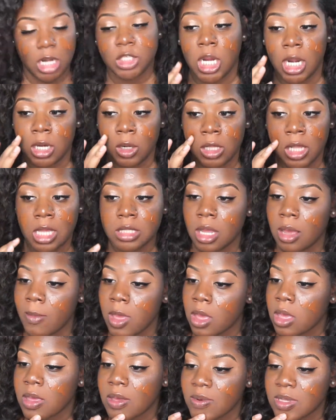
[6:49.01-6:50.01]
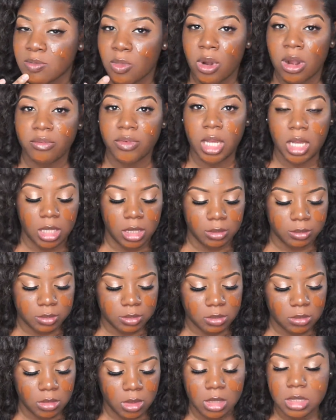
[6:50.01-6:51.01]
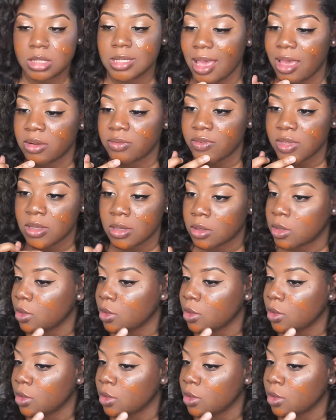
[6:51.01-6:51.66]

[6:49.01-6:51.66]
No angel, but you got a halo.